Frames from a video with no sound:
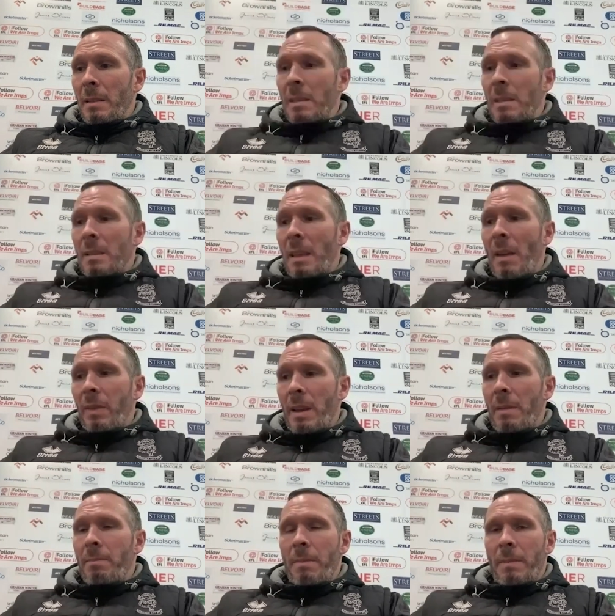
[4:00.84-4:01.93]
there's definitely
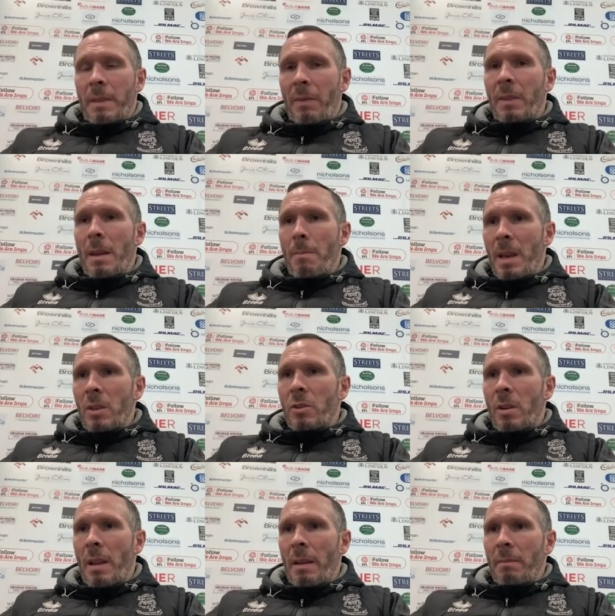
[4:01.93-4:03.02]
a definitely a mixture
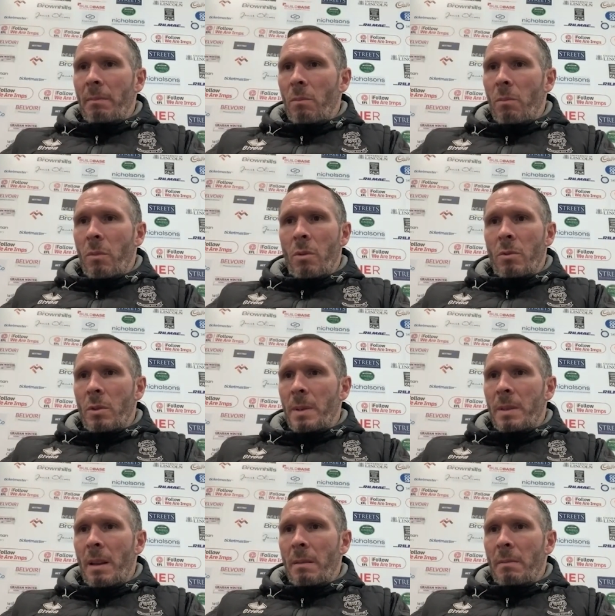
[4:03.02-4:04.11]
of that. Hundred
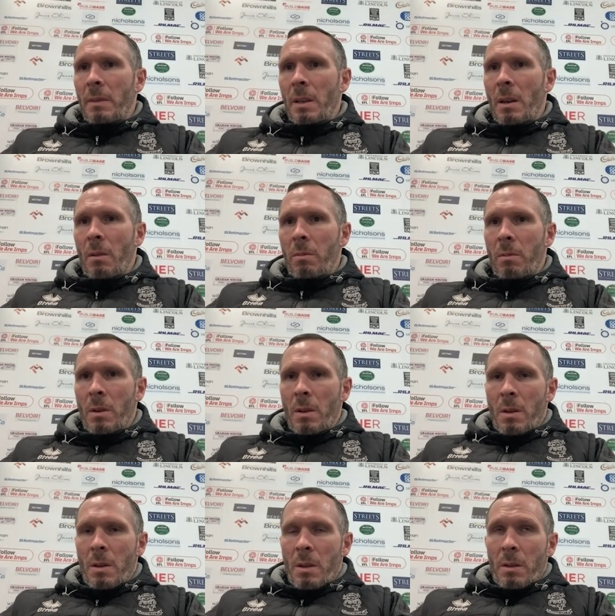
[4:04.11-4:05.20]
percent. You know,
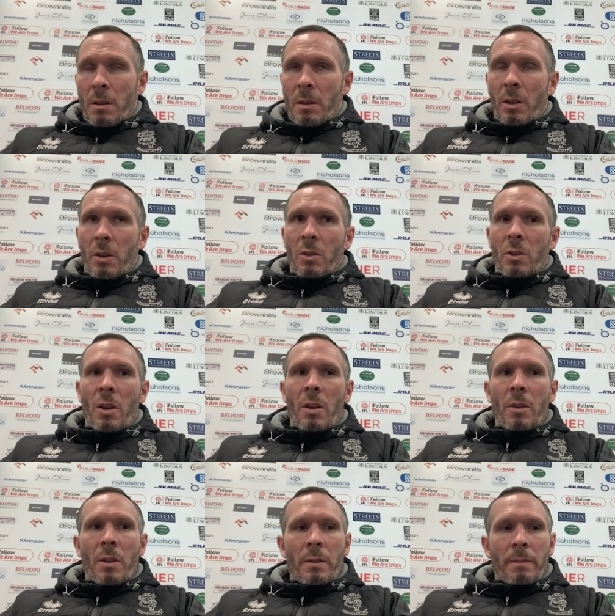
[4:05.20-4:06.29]
there's a
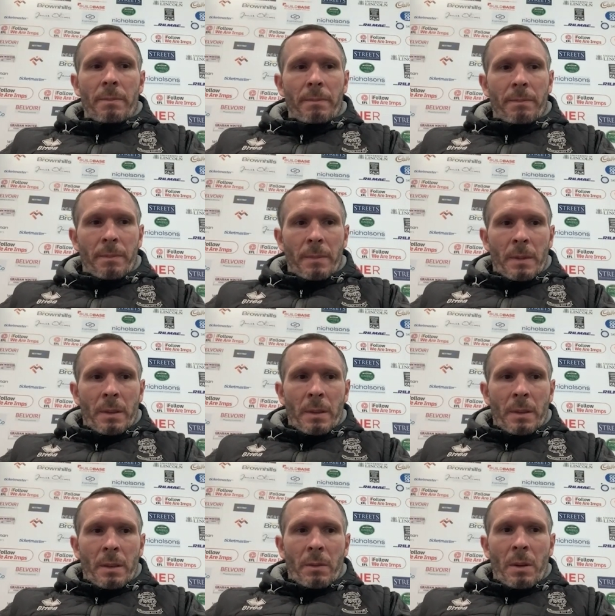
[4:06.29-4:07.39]
concern that
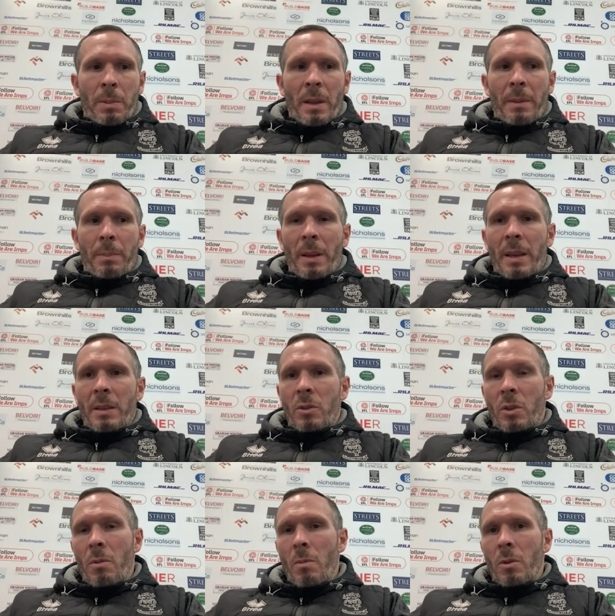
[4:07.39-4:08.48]
if you play players
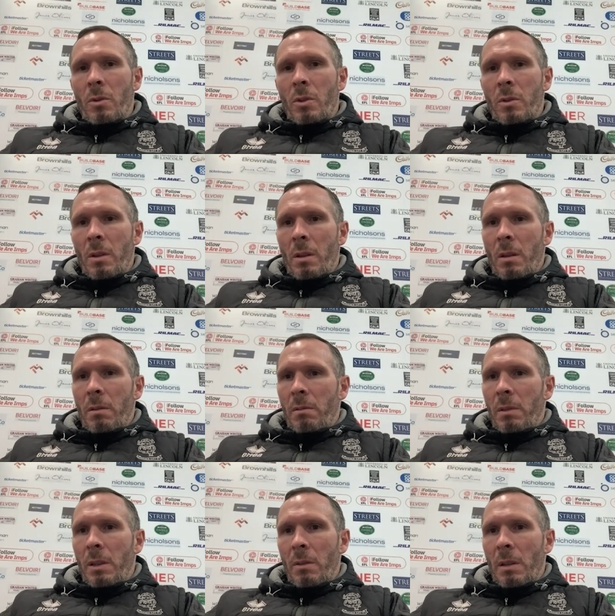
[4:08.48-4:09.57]
too much, uh,
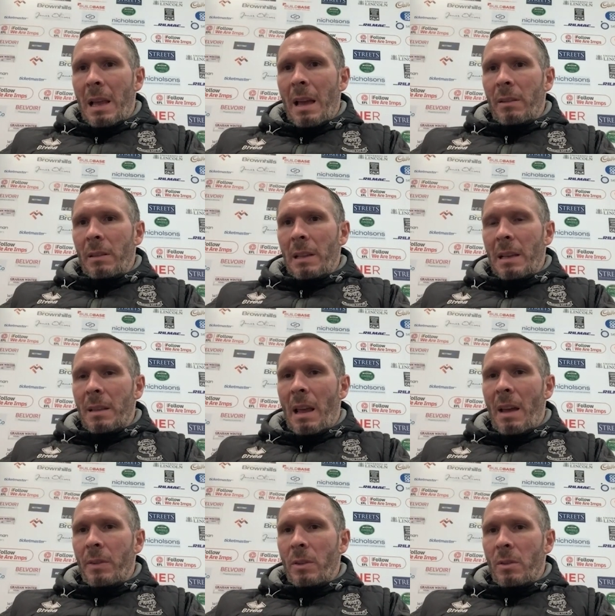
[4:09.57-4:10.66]
you know, the last, last
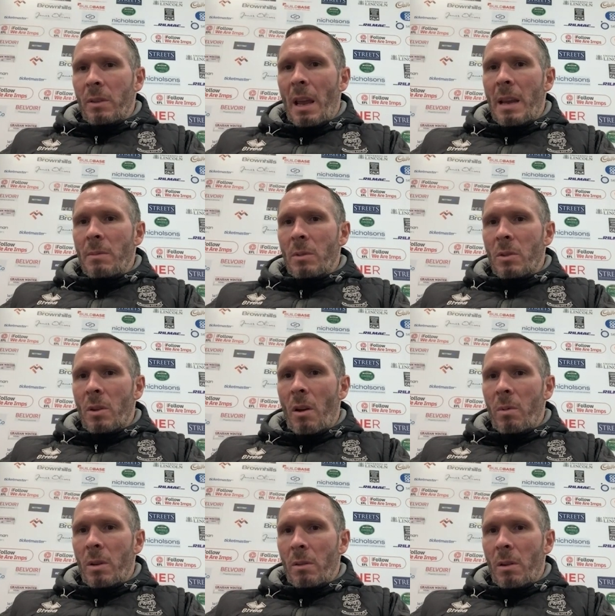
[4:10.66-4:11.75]
half a dozen games or so,
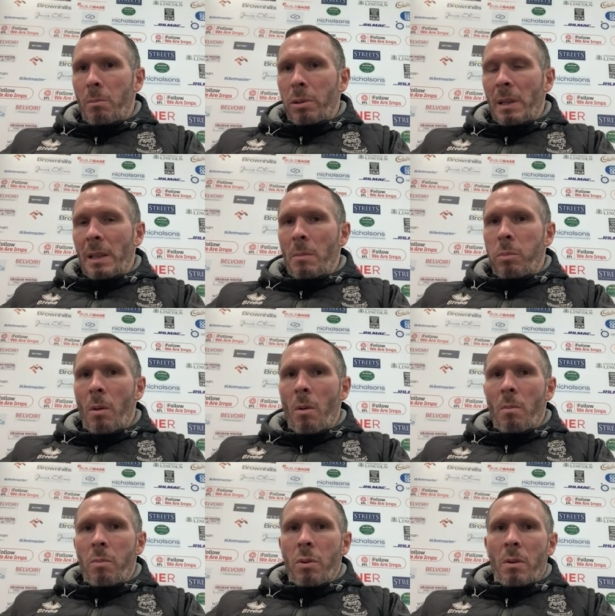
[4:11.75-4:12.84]
we can completely blow
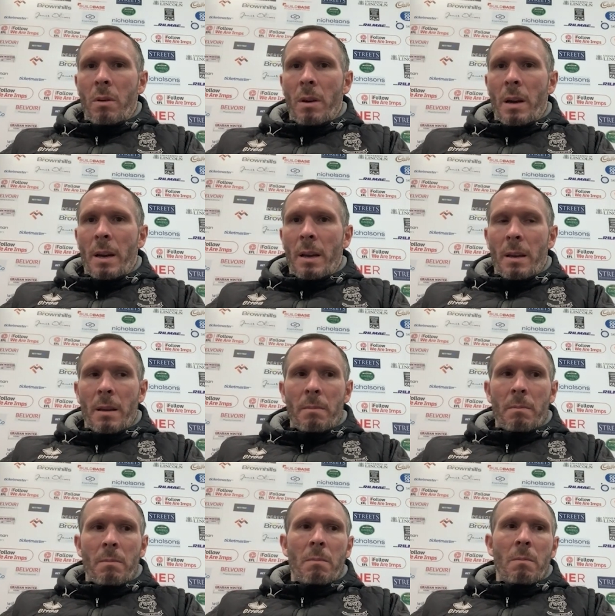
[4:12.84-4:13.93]
up.
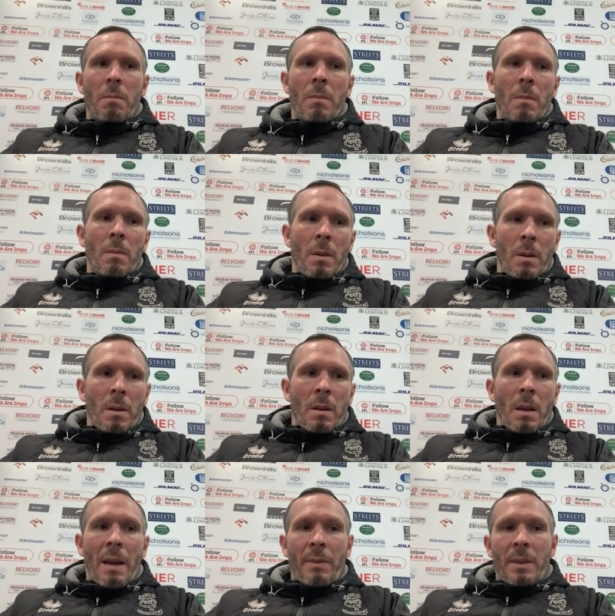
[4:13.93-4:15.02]
Um,
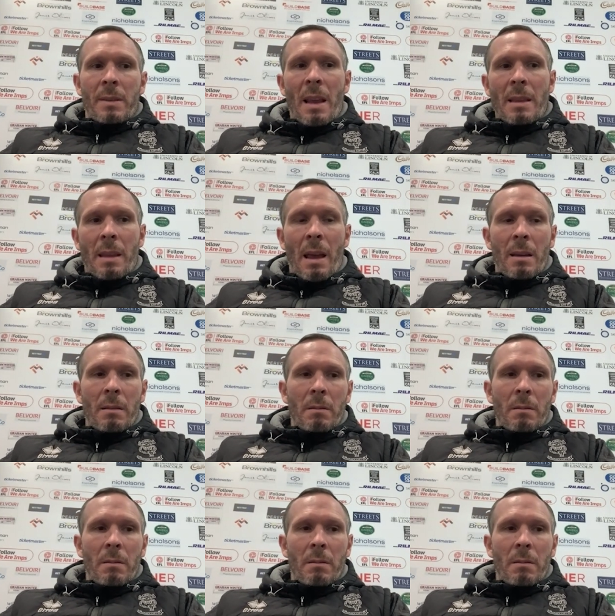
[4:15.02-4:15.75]
having said that,